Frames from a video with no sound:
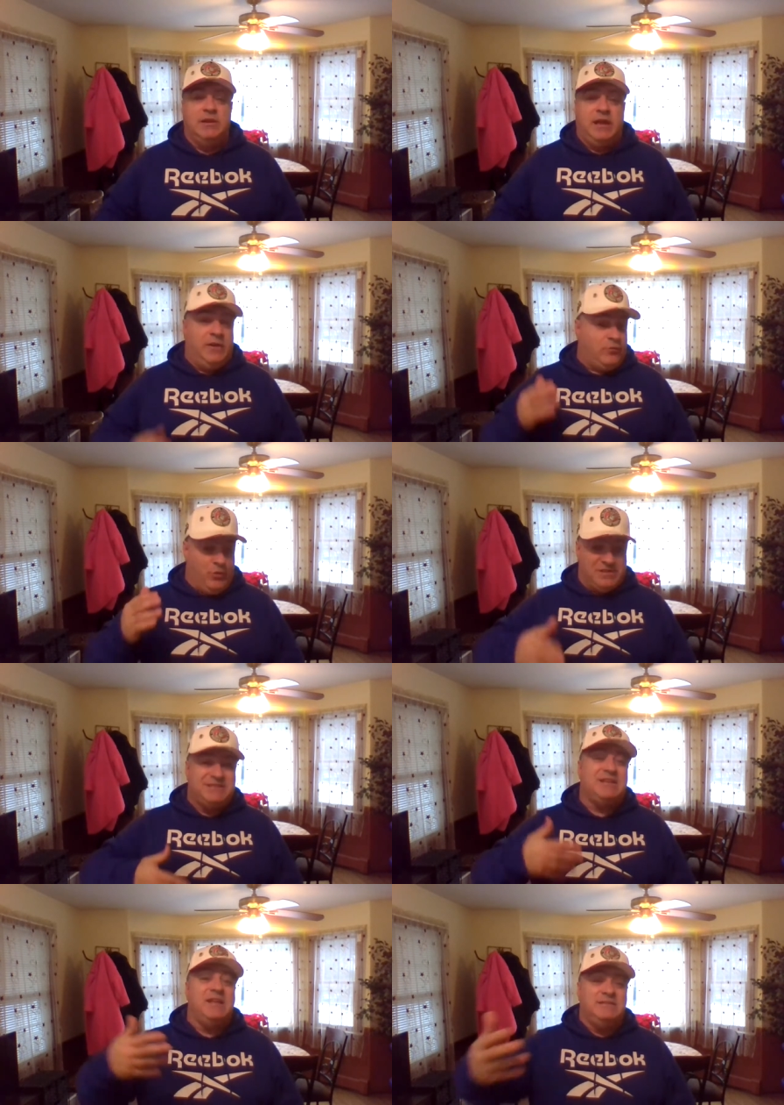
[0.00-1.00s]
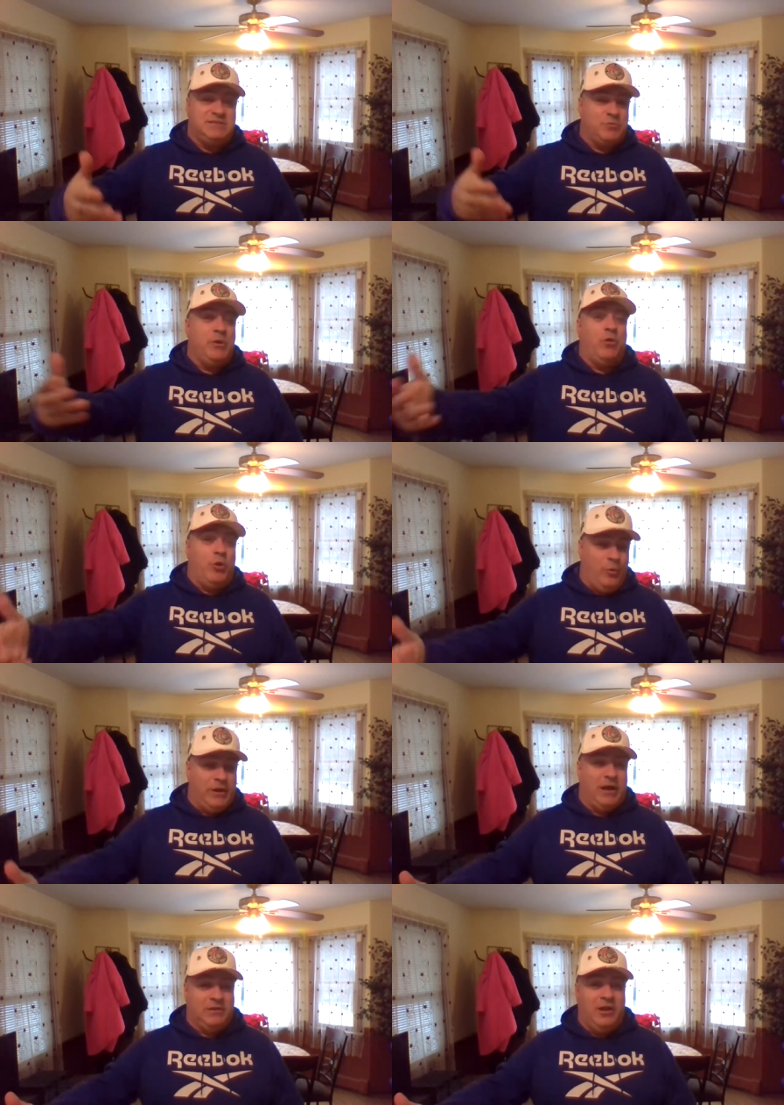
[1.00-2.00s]
And of course, since we all went
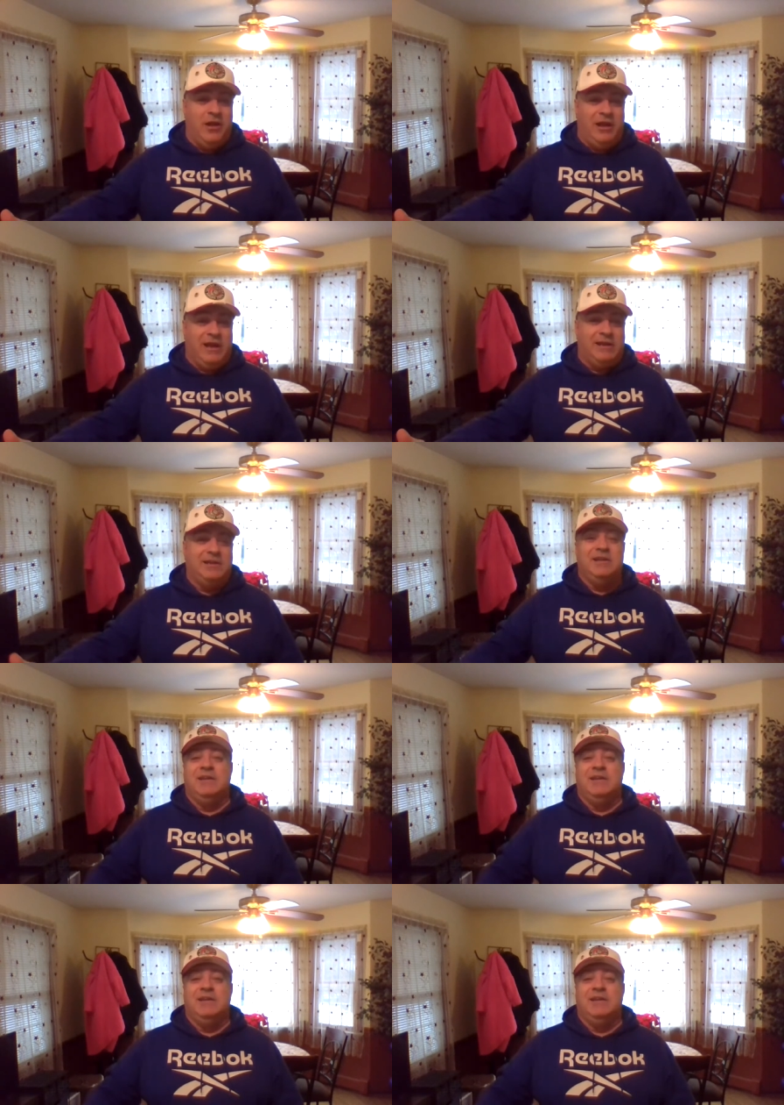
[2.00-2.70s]
online,